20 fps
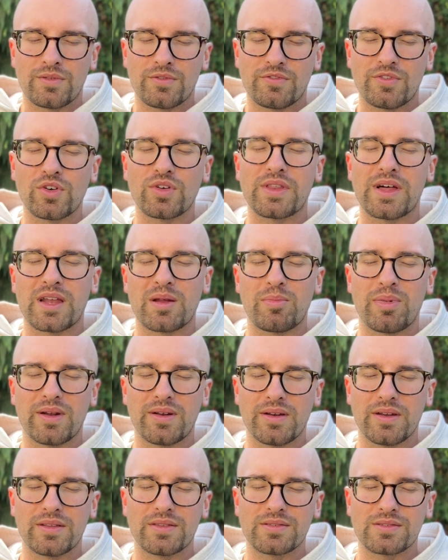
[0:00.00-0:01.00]
Feel that
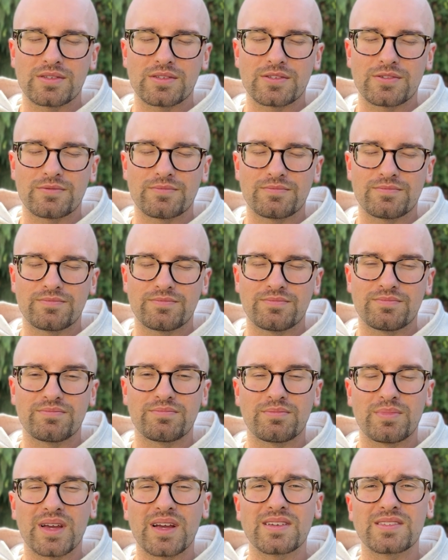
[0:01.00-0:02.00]
abundance
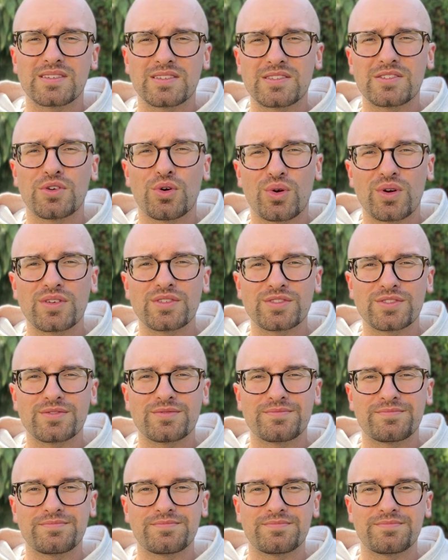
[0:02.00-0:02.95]
because it's yours.